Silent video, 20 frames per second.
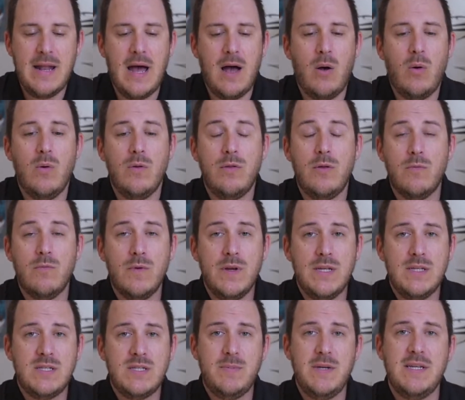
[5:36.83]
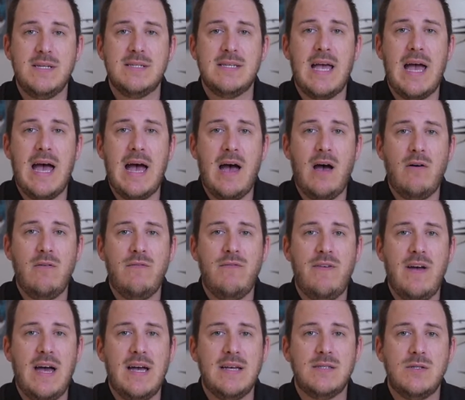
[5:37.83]
Now, the read speed is how
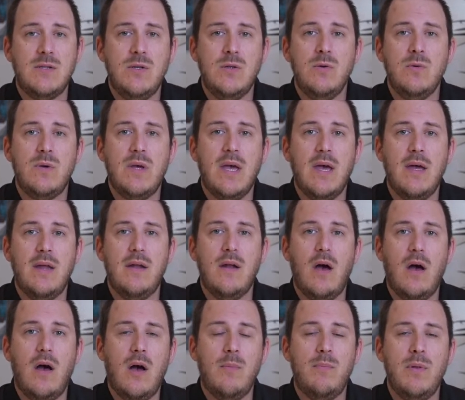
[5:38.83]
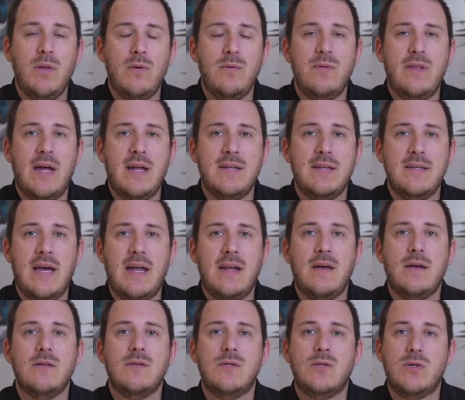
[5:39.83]
fast you can upload that
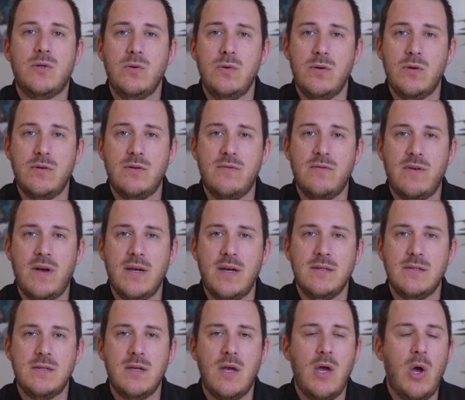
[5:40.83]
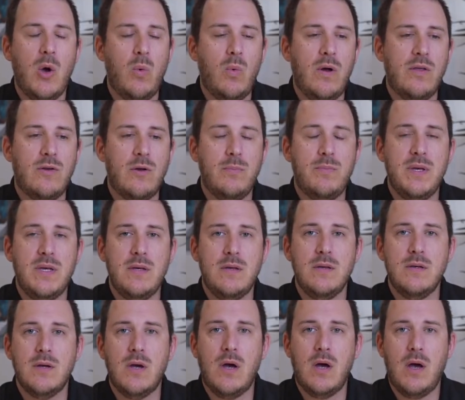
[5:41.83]
data to your device, whether it be
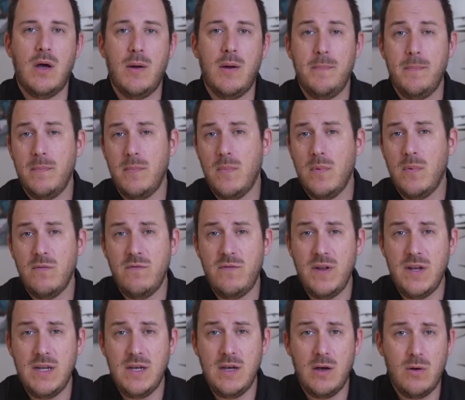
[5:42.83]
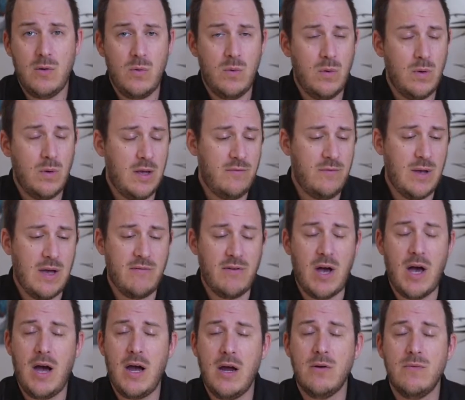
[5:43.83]
um, video. If you have
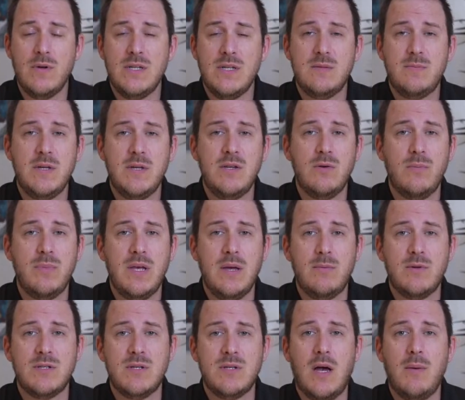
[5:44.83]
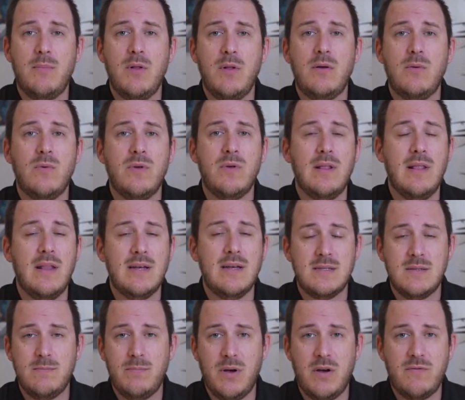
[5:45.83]
a higher read speed, you'll be able to upload it with
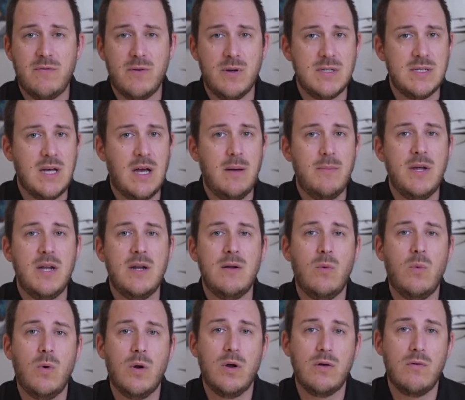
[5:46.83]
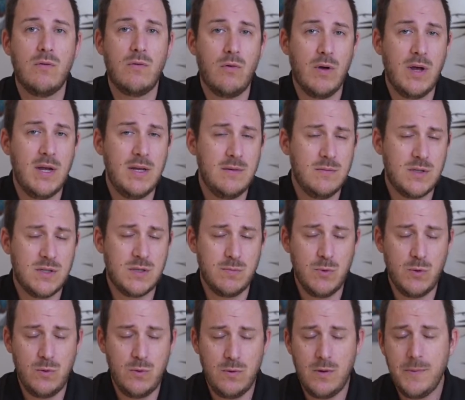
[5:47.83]
less buffering time. It'll work great,
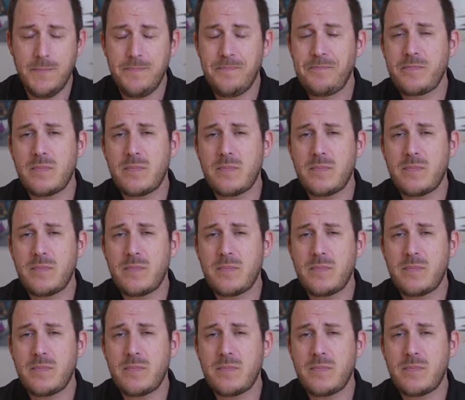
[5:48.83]
smooth.